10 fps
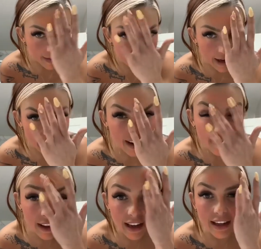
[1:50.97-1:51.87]
Now I feel
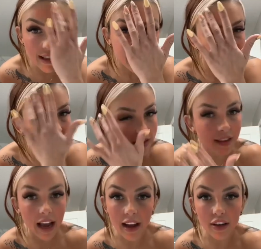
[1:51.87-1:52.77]
like I just gotta, I
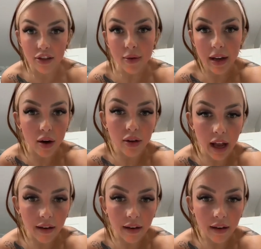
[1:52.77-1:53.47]
gotta do it. Hold on.